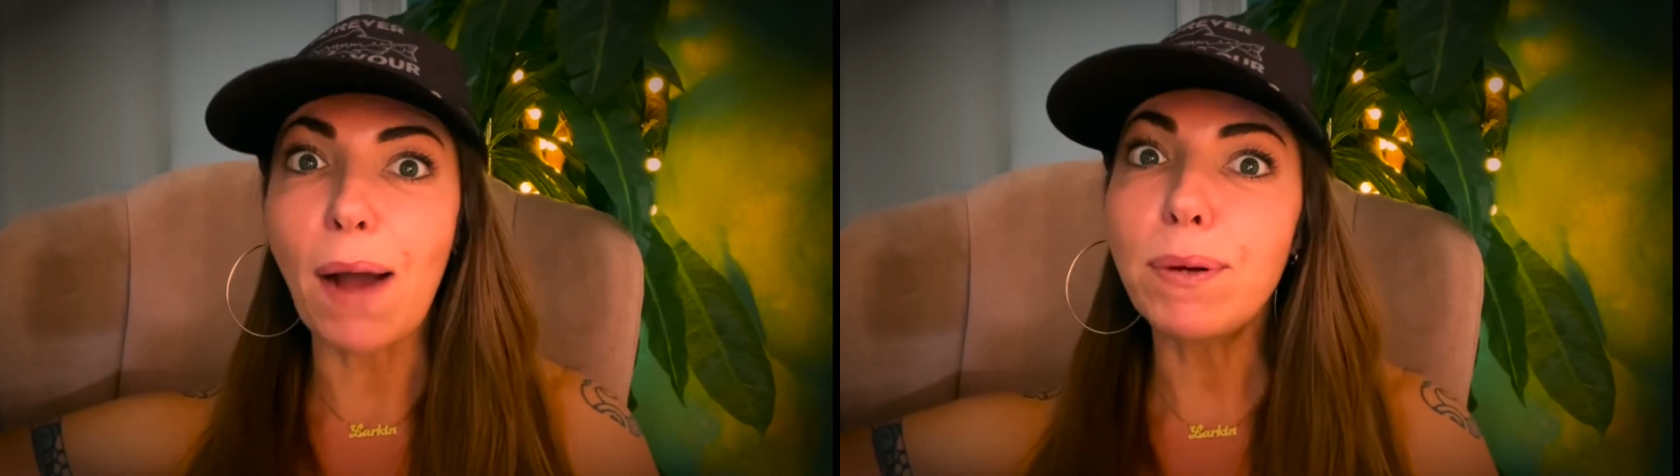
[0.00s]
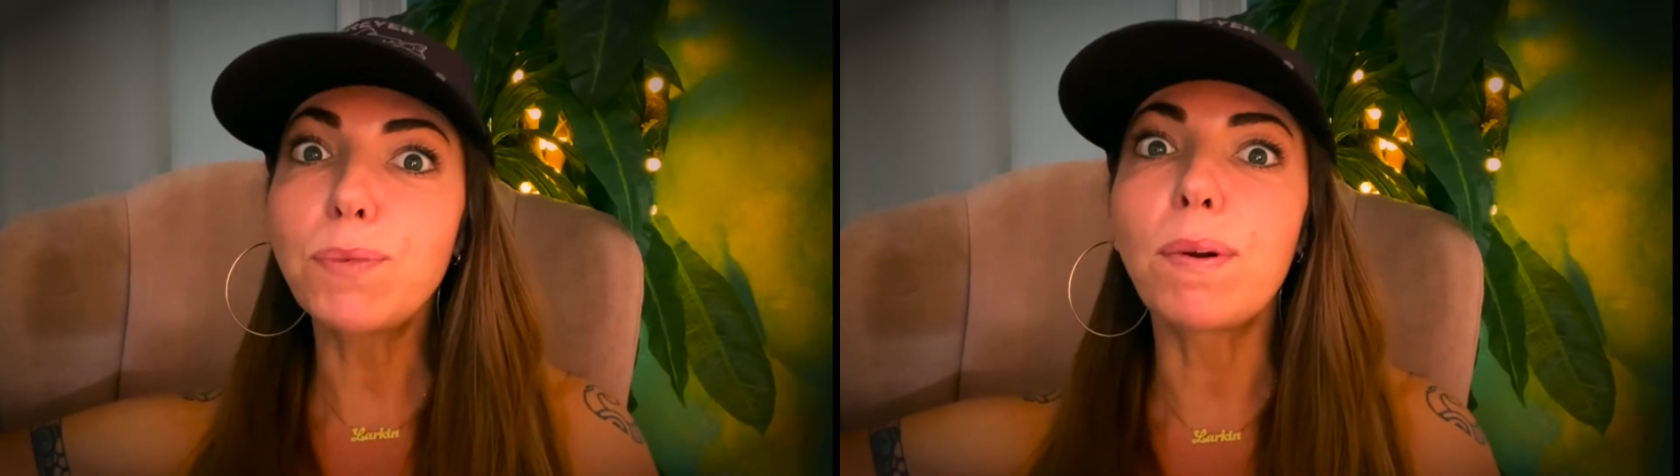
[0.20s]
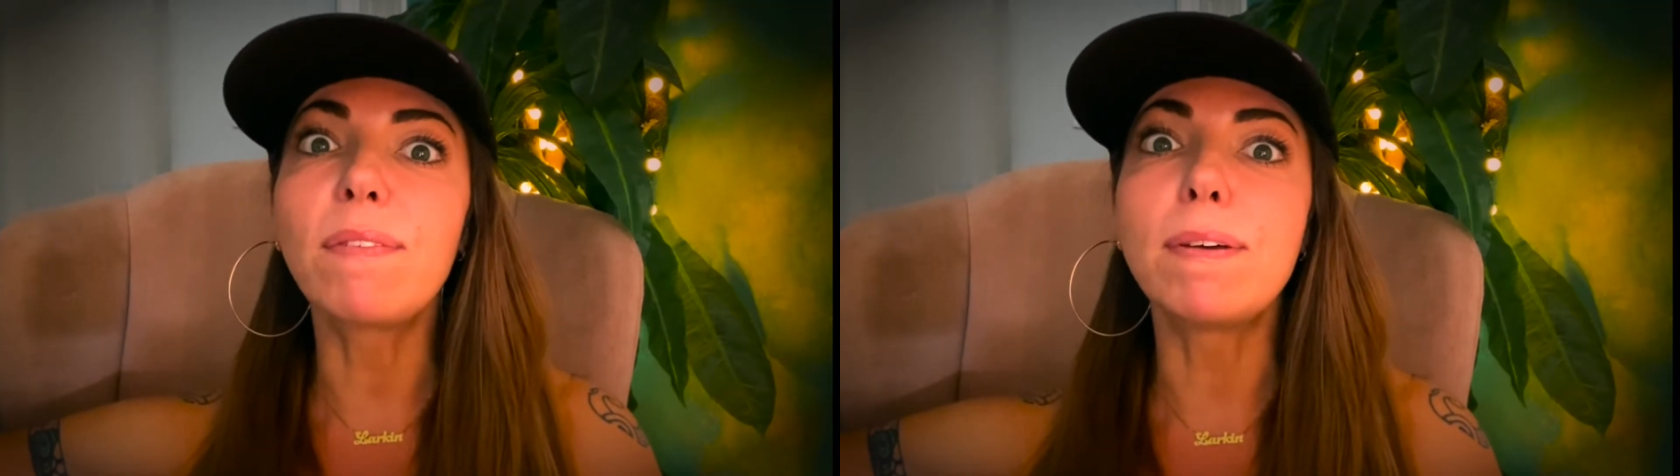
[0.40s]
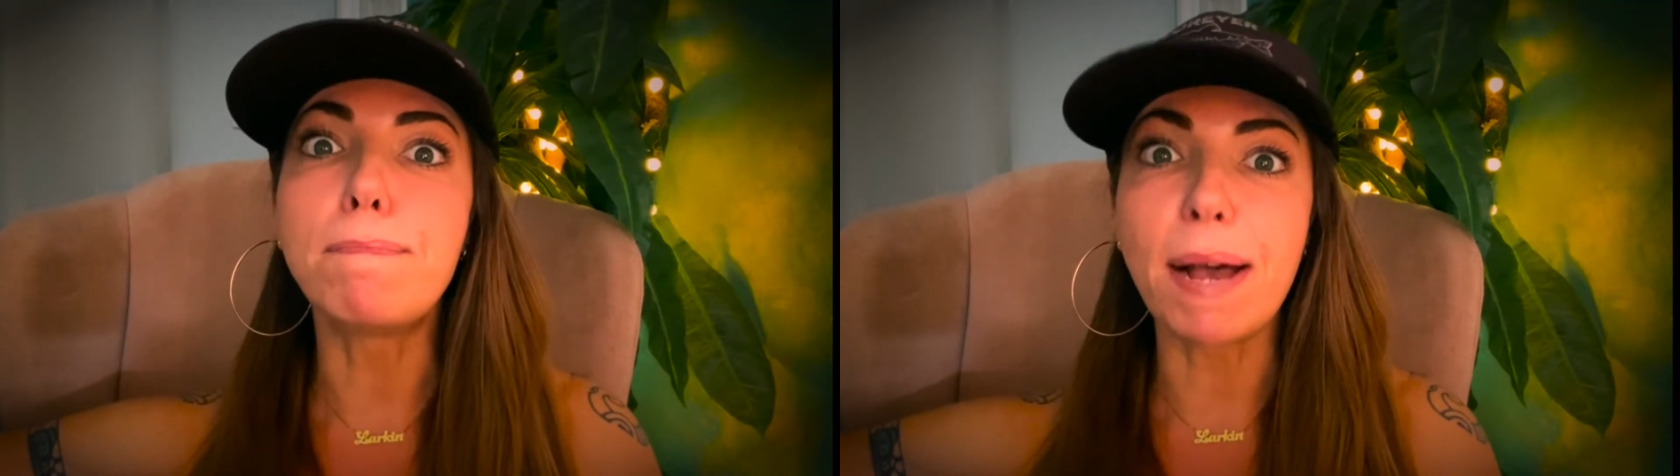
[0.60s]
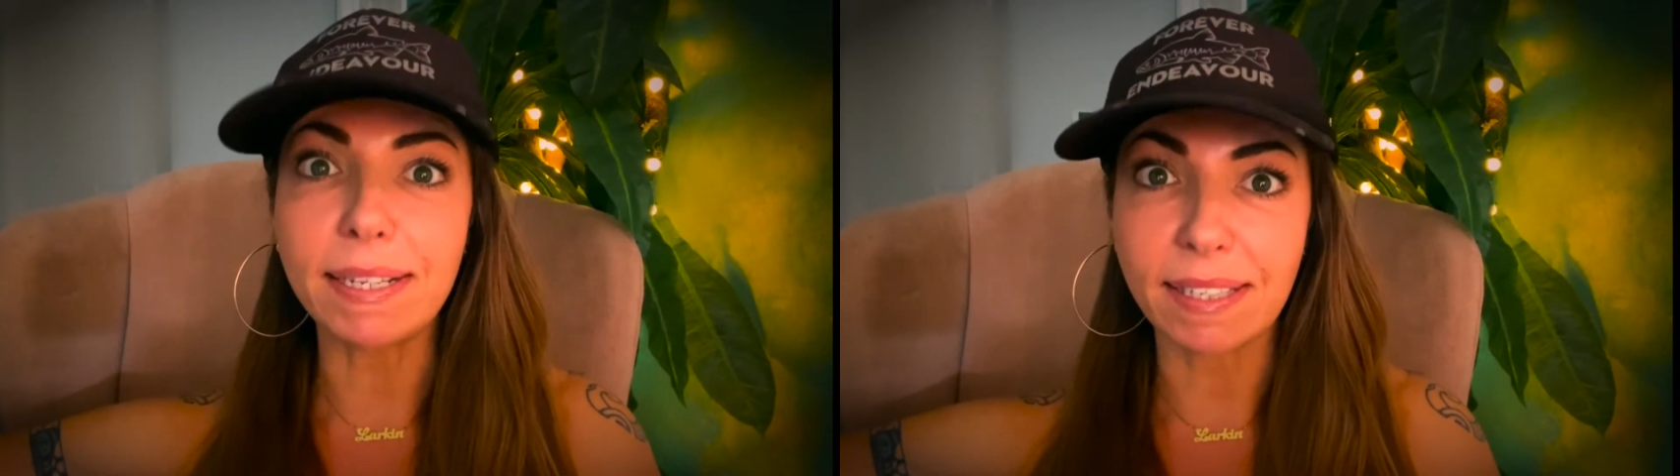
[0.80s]
was one of the
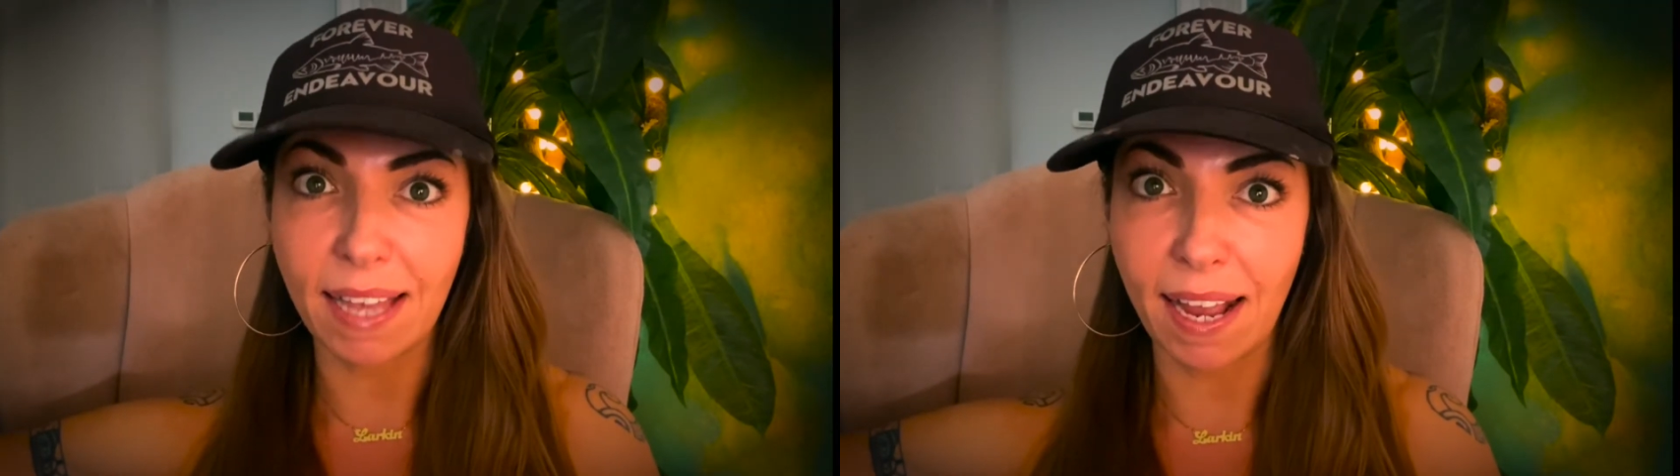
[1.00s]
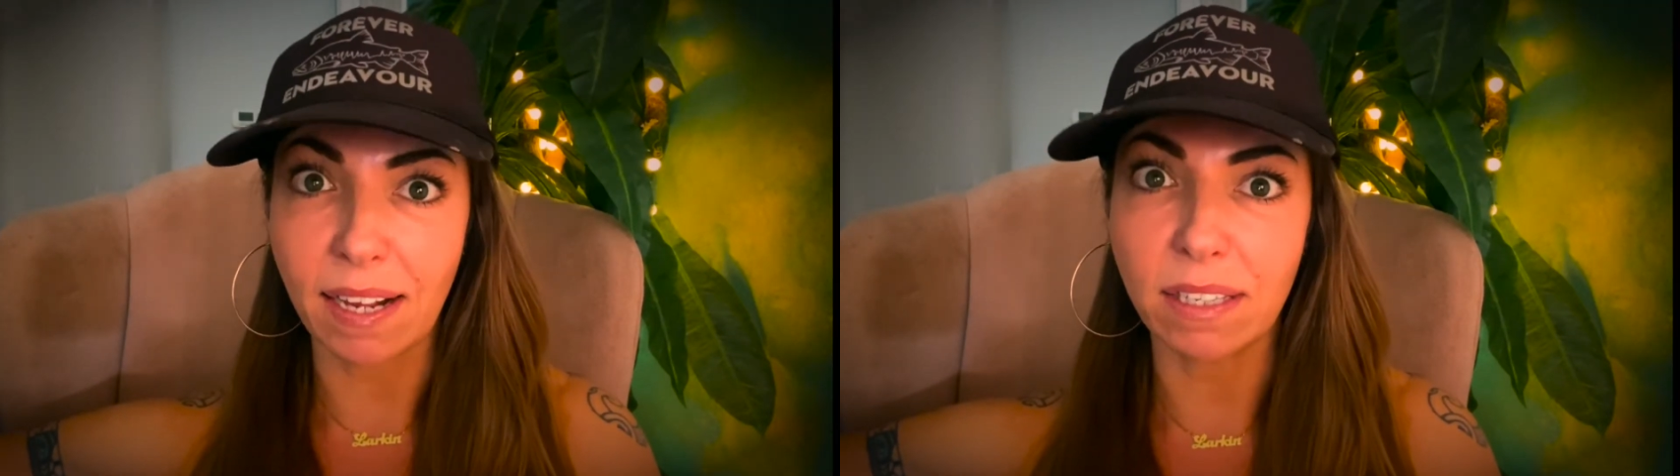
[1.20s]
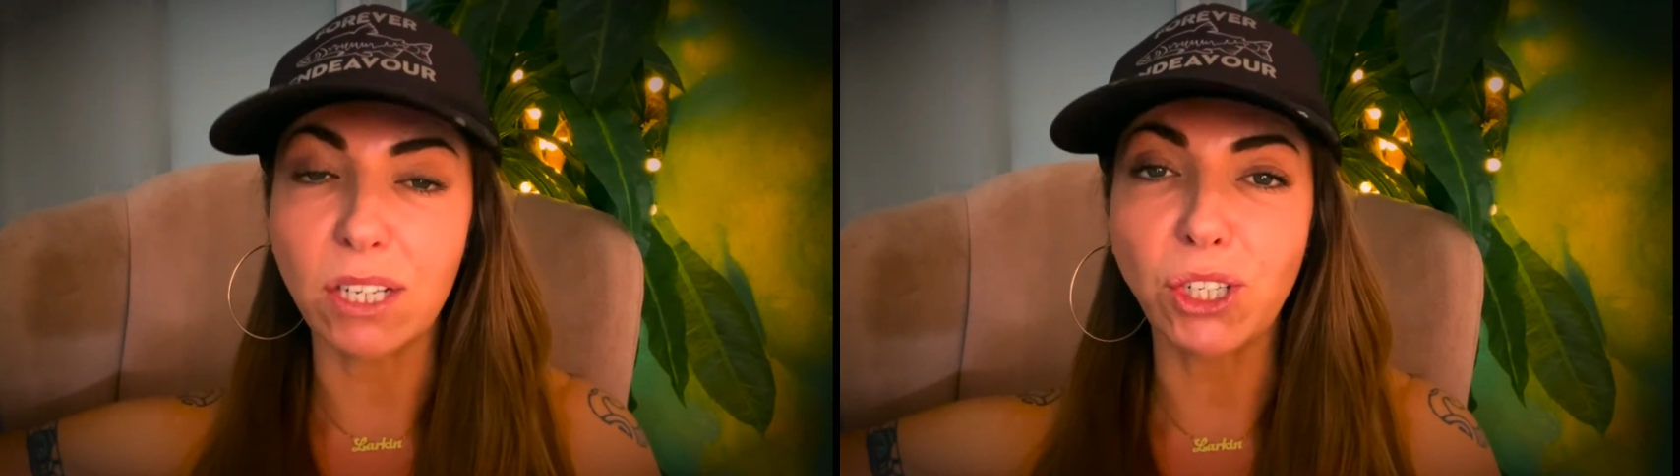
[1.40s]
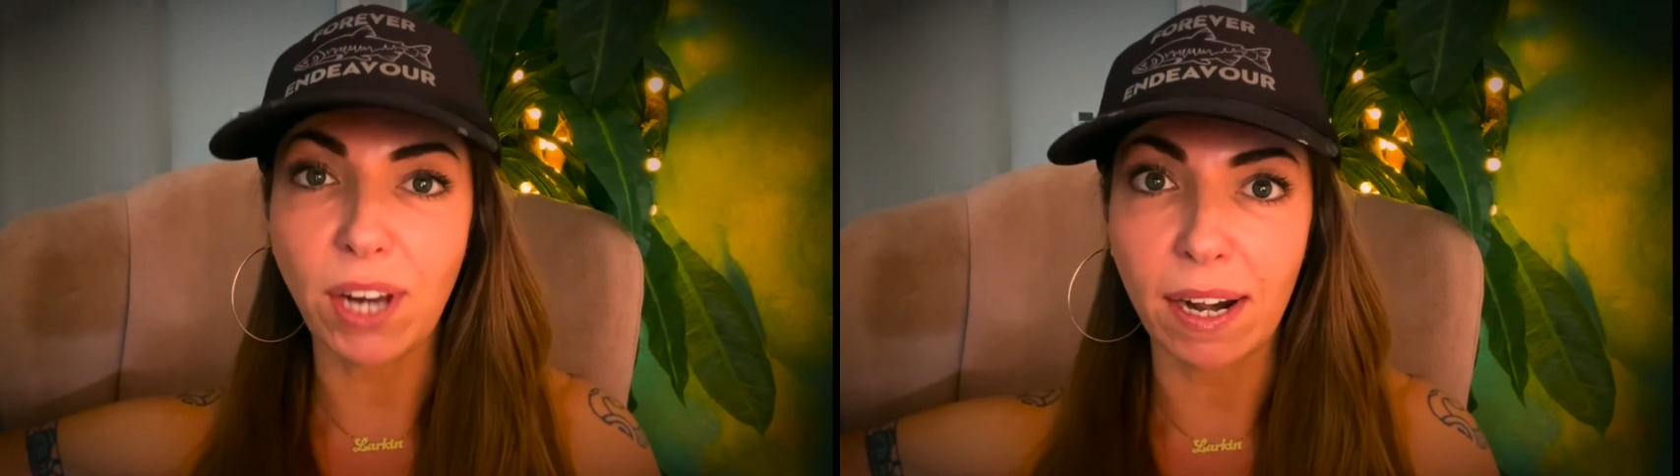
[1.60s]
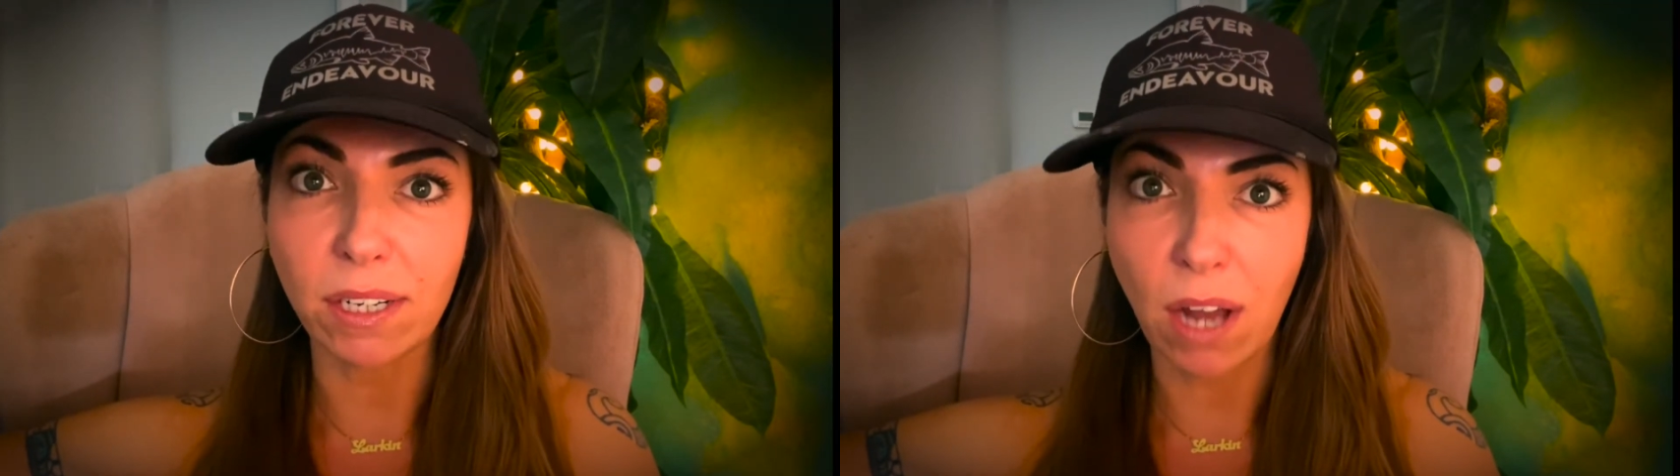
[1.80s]
best things that
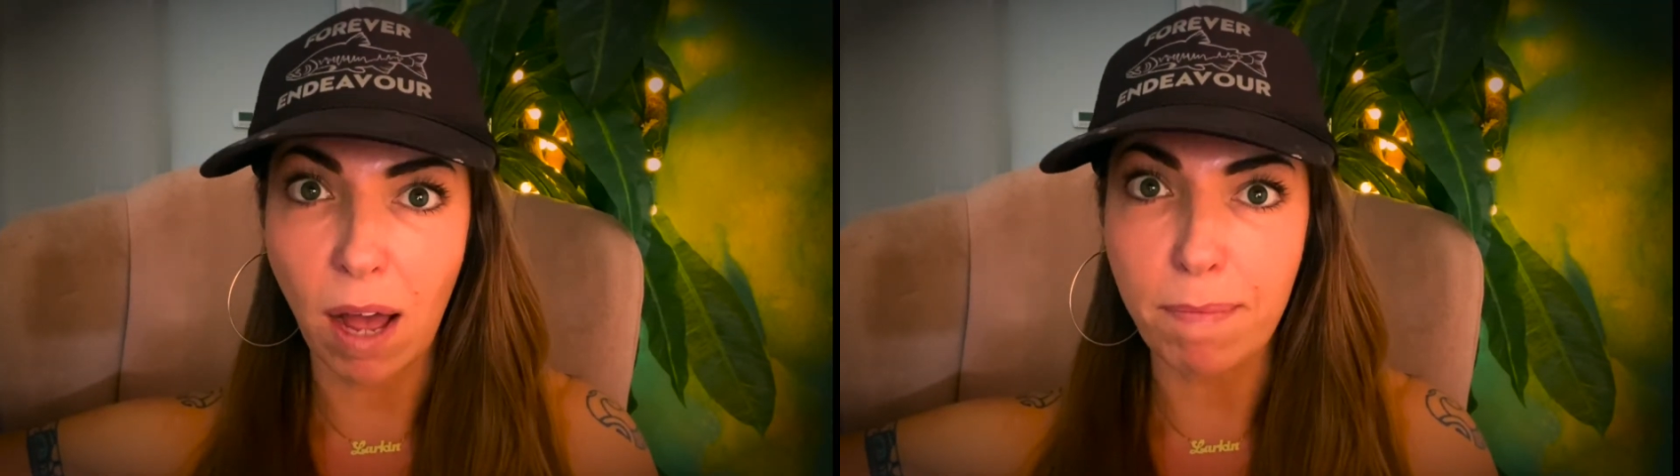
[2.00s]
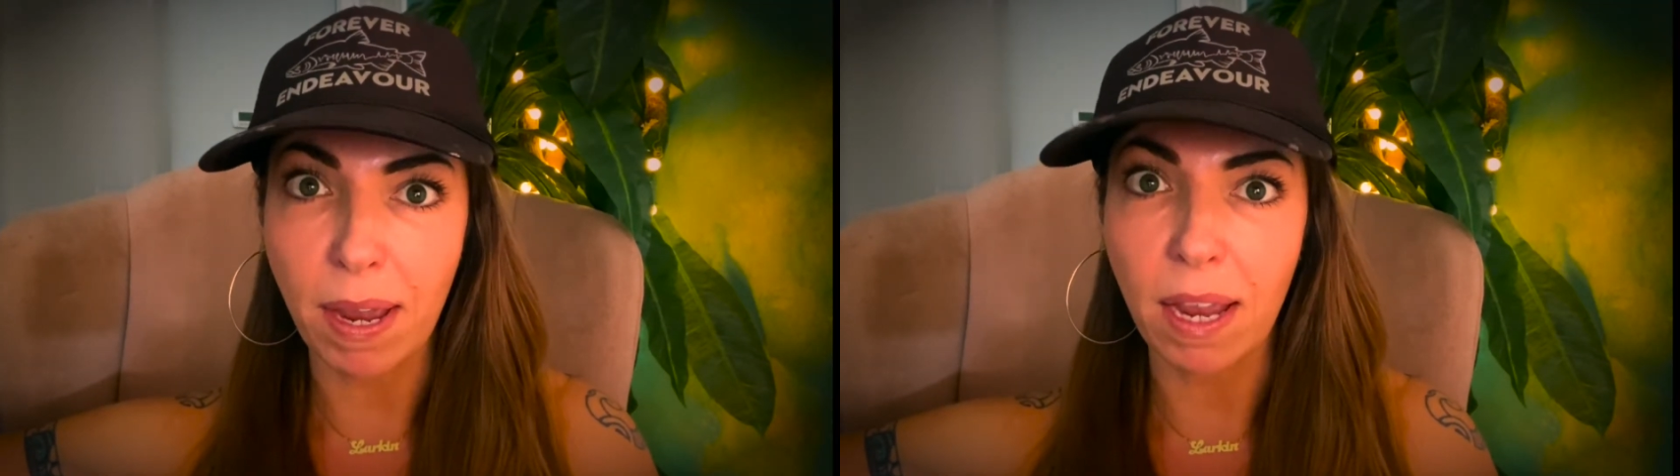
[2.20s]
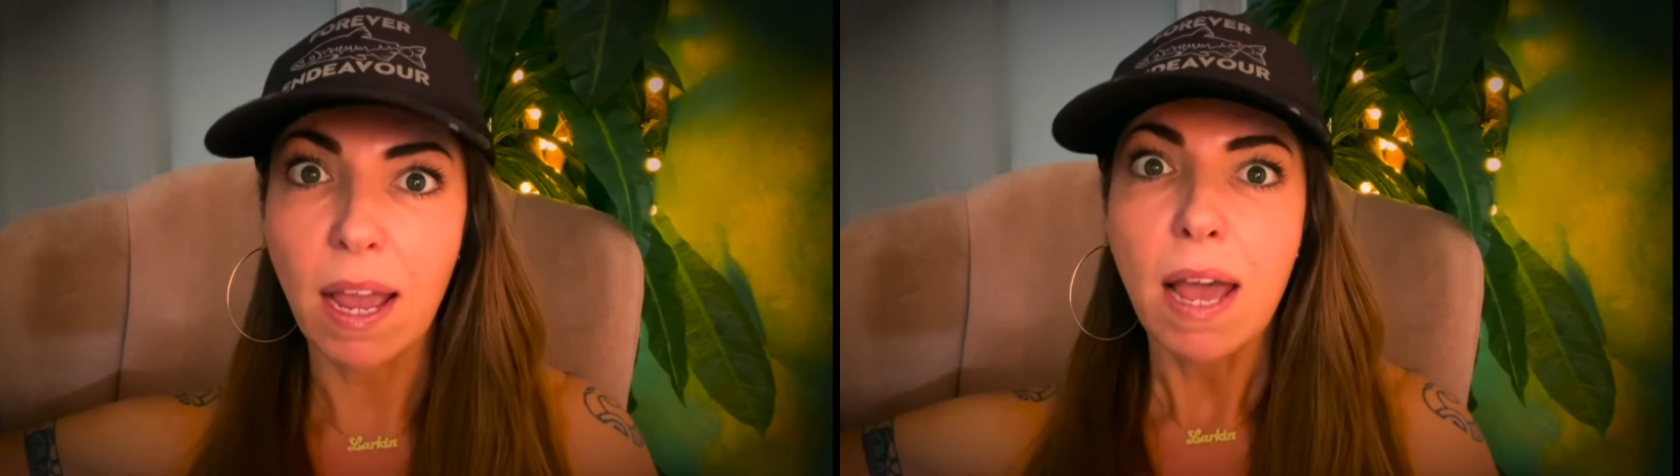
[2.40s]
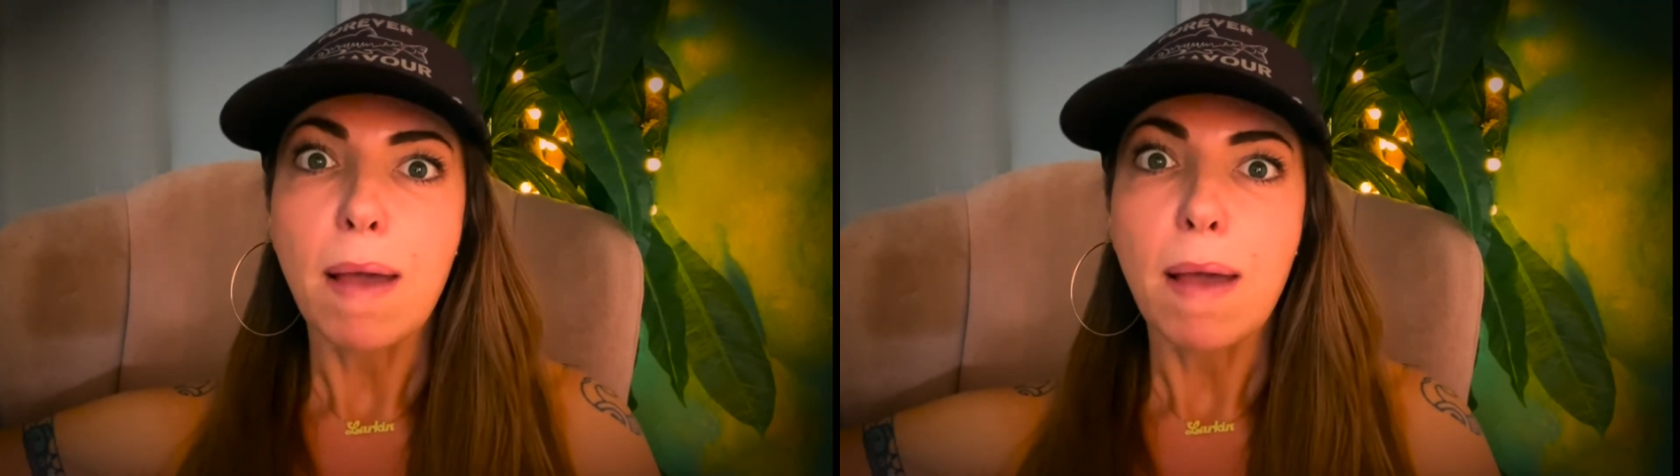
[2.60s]
Shayna taught me